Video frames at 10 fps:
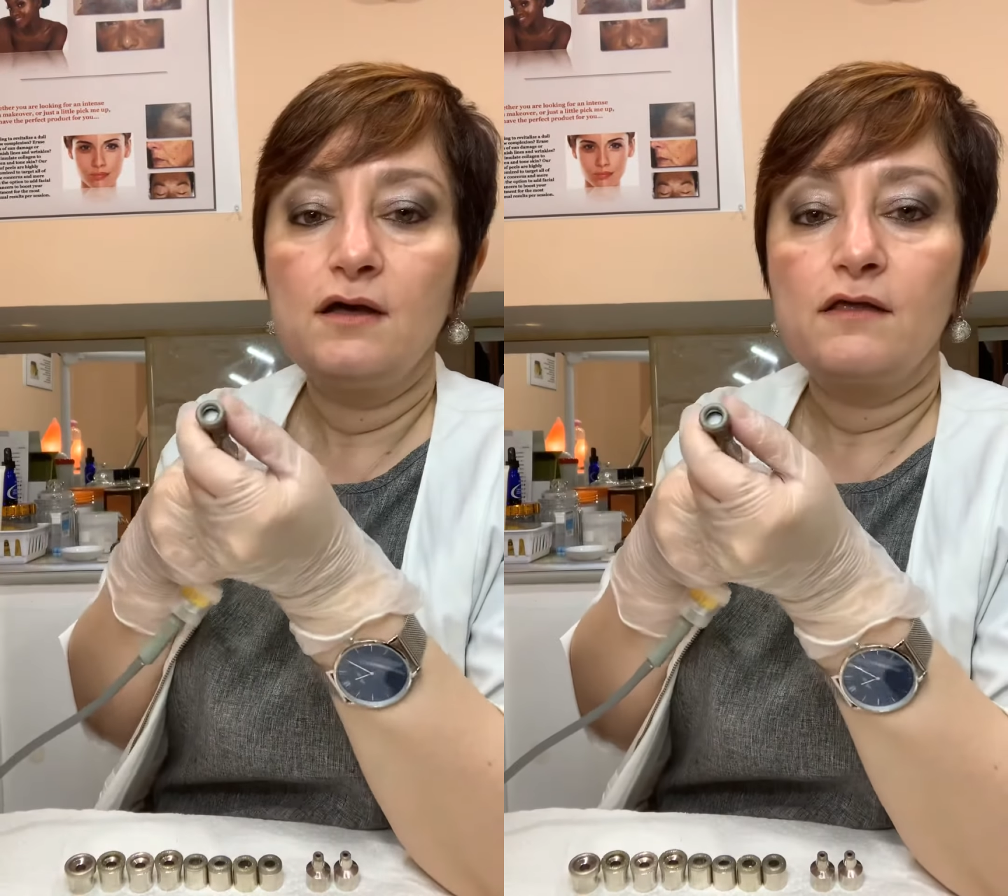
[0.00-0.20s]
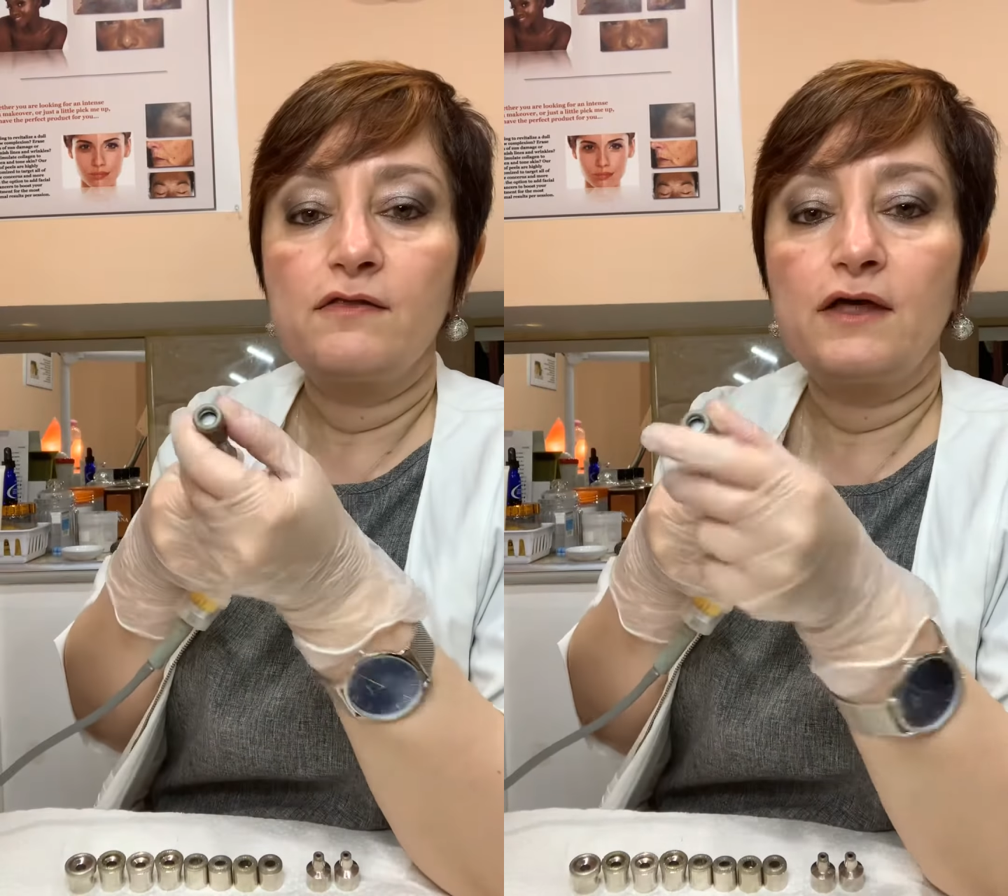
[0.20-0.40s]

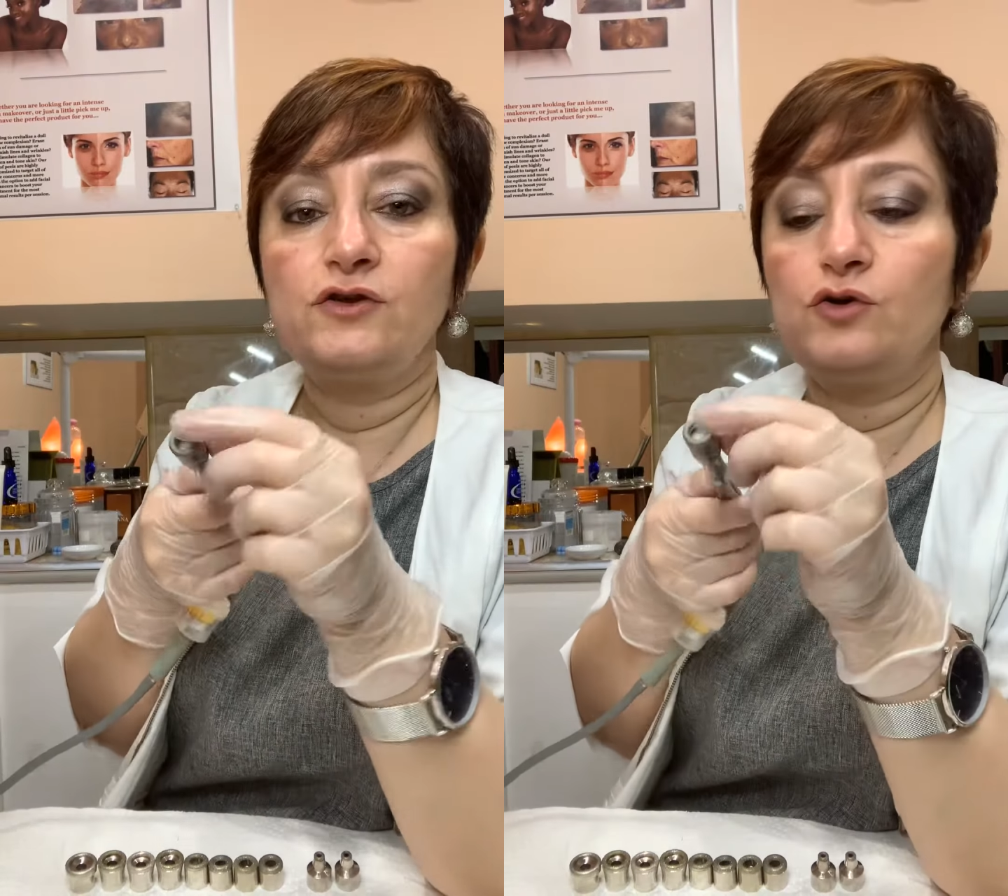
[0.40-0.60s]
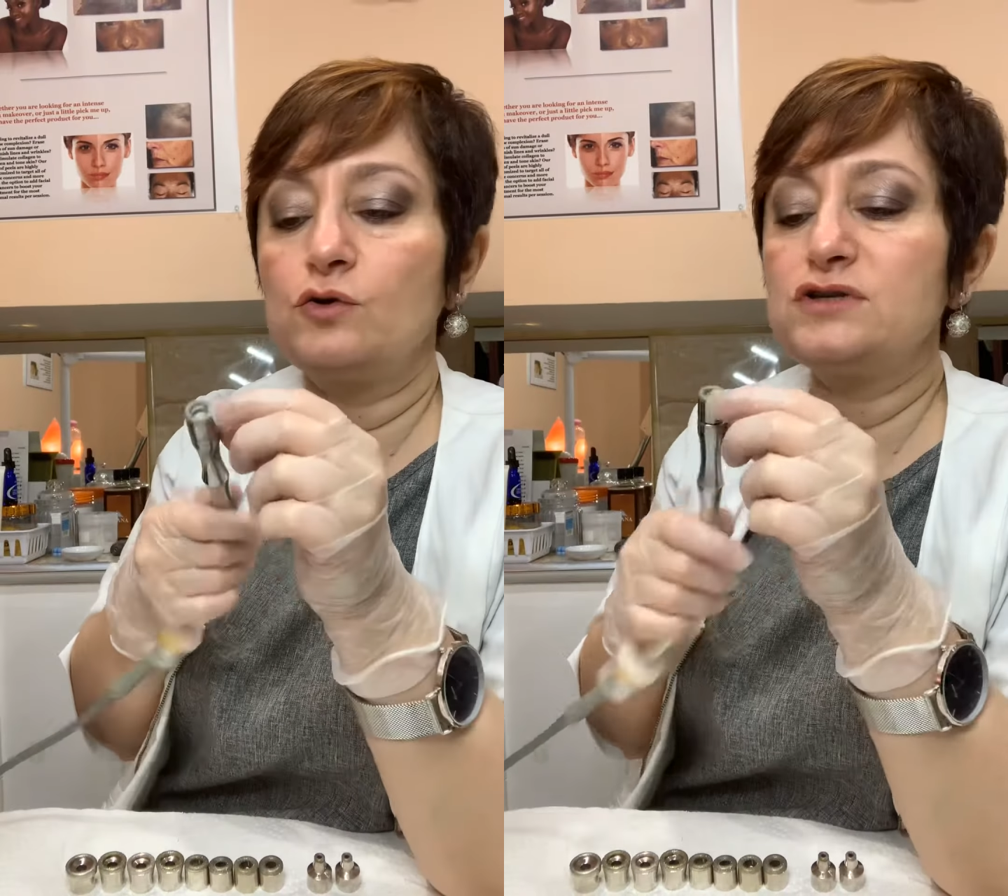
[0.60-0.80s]
that
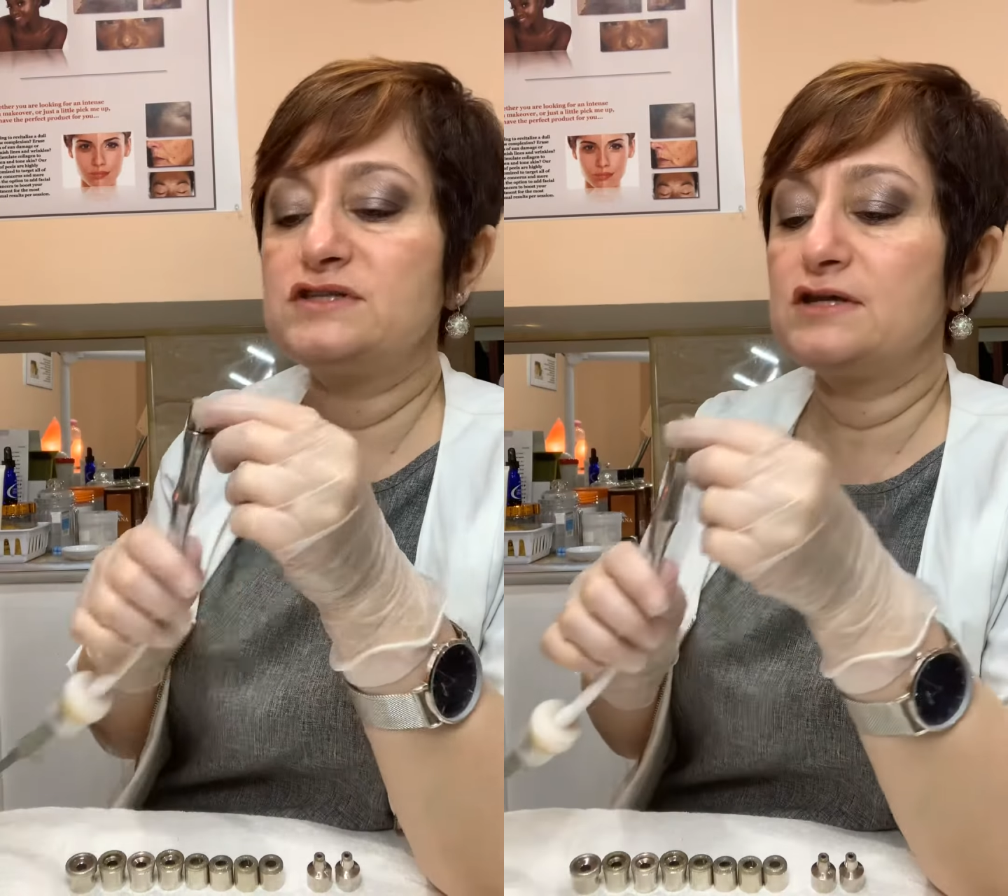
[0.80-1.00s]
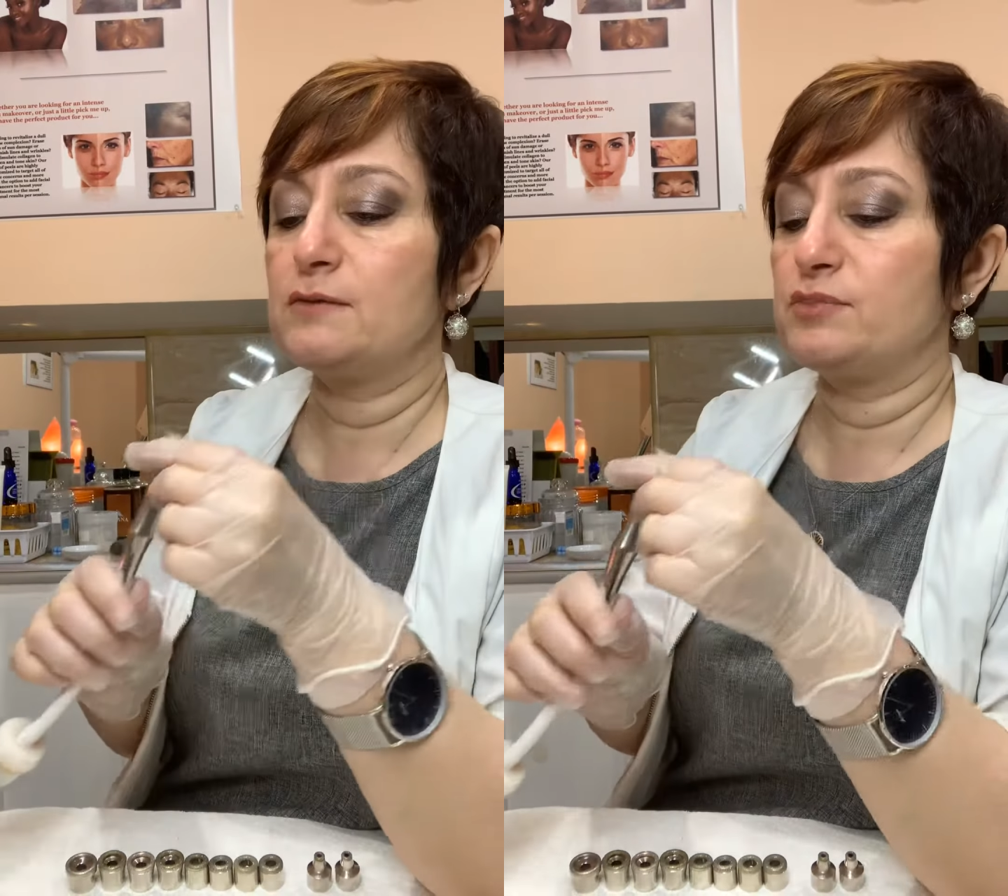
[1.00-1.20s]
your
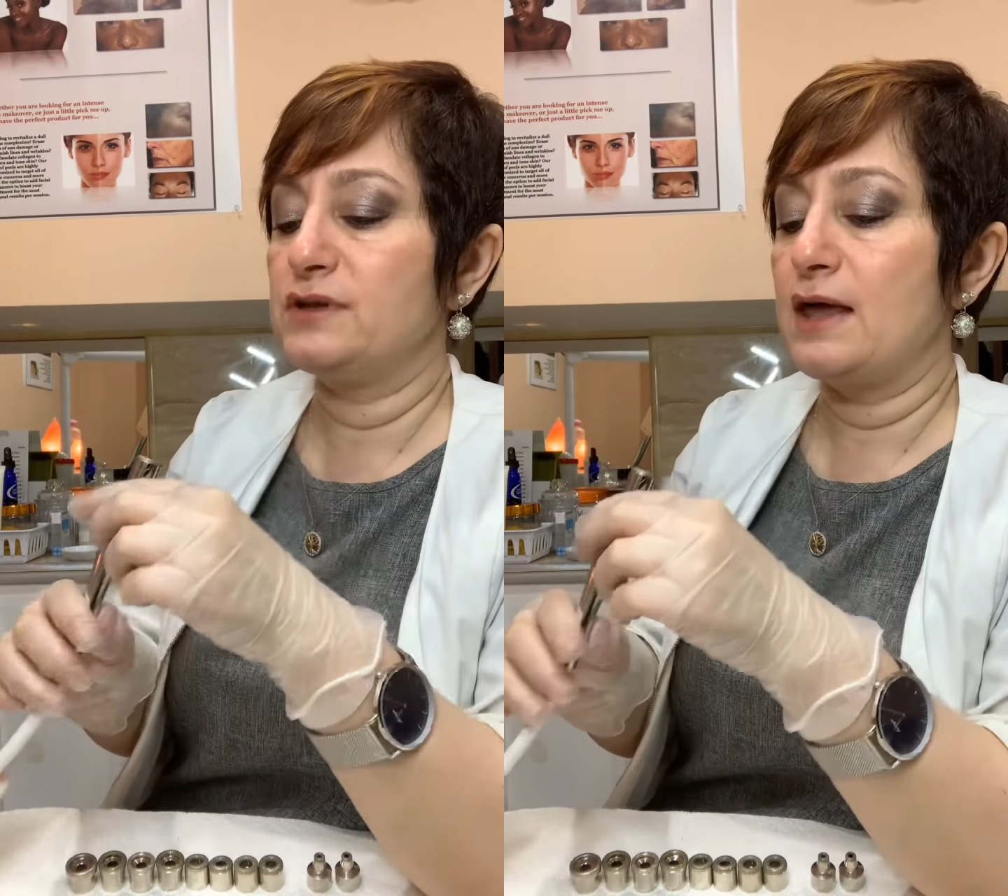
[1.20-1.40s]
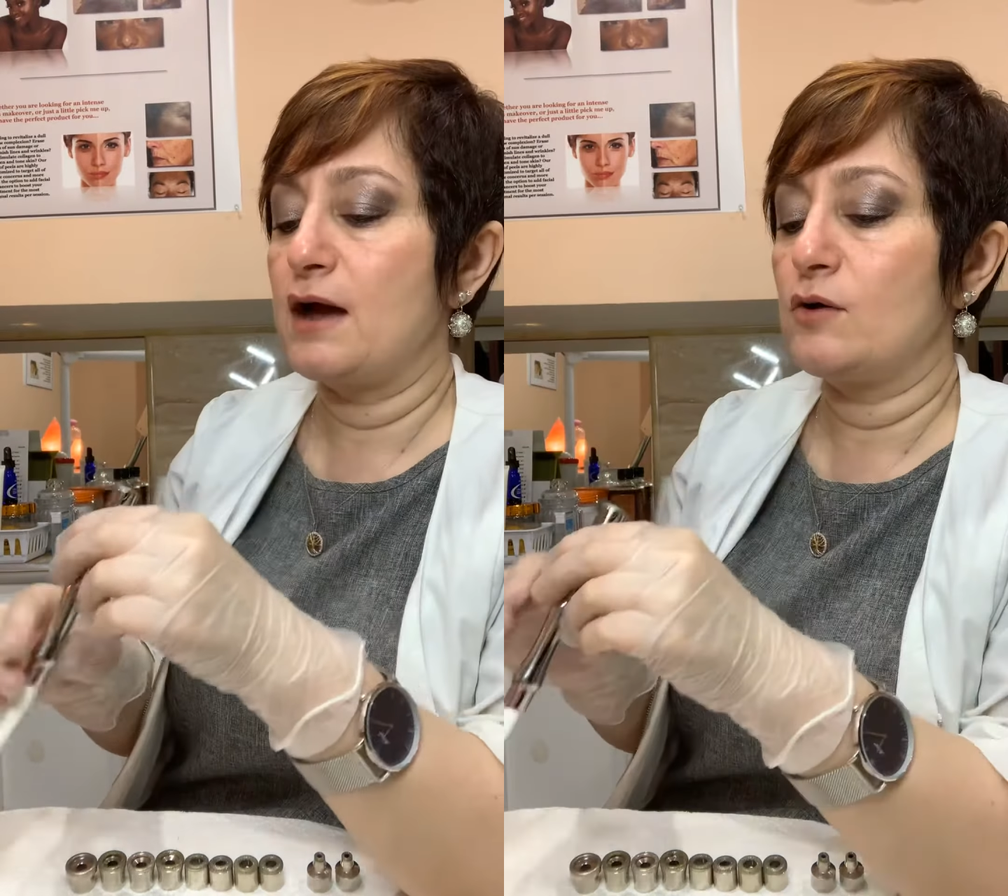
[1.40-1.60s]
tip
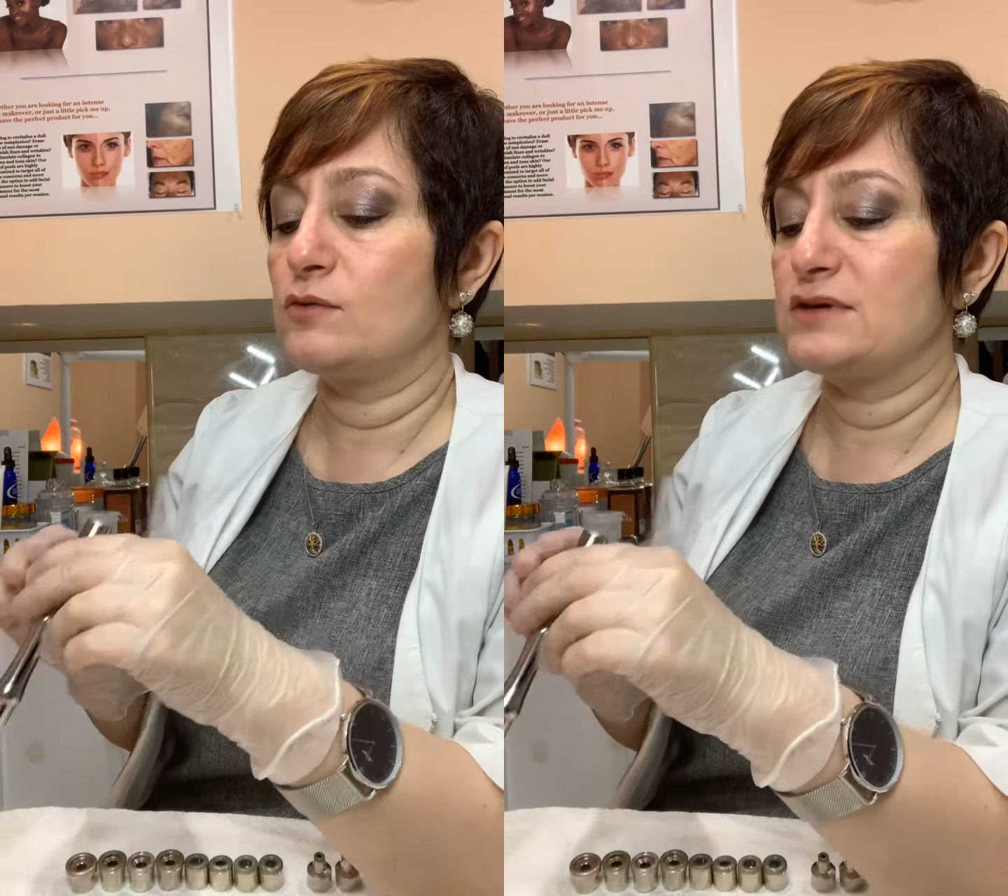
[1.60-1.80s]
now